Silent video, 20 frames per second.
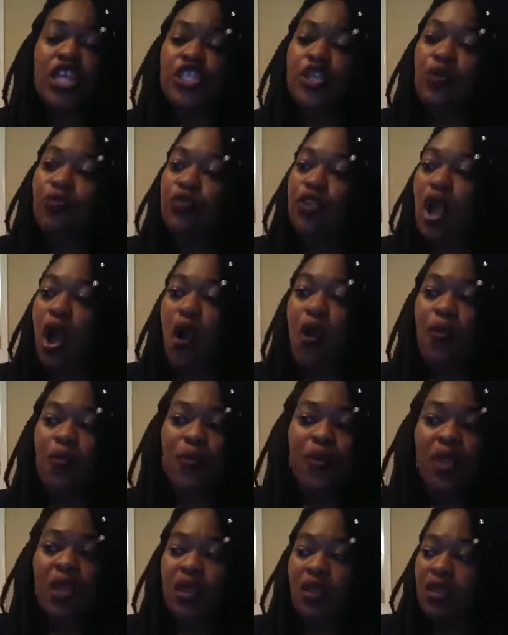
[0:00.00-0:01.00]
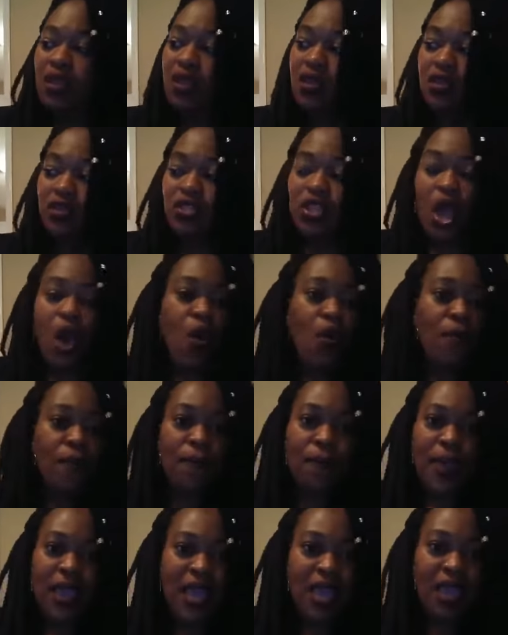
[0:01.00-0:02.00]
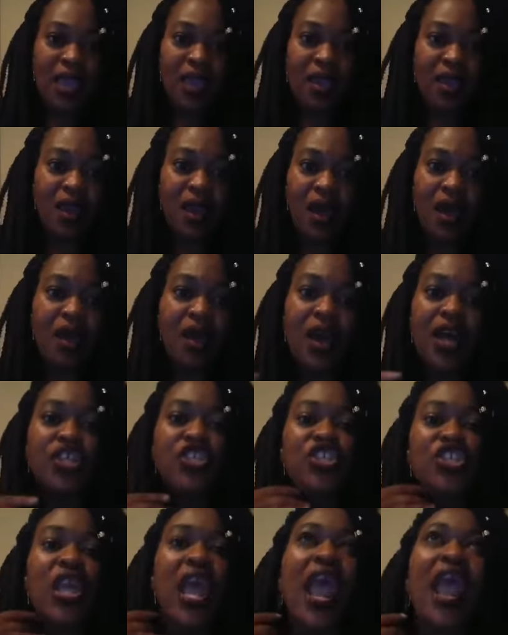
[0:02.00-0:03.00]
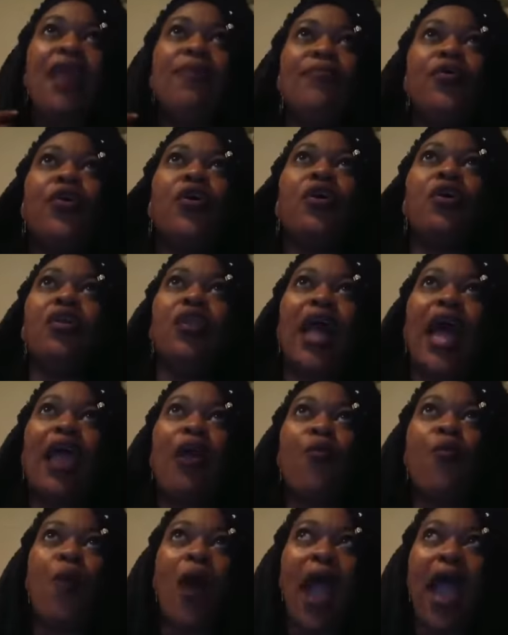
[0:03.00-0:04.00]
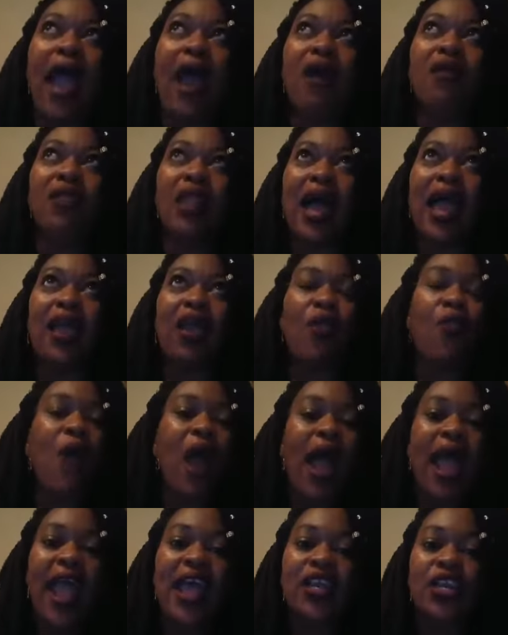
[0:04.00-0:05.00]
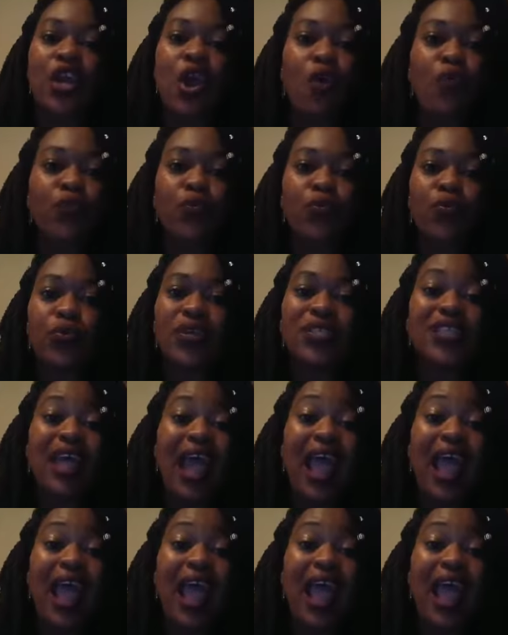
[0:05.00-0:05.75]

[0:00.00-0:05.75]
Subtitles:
So don't be ashamed or like, wow, like I had to go through this.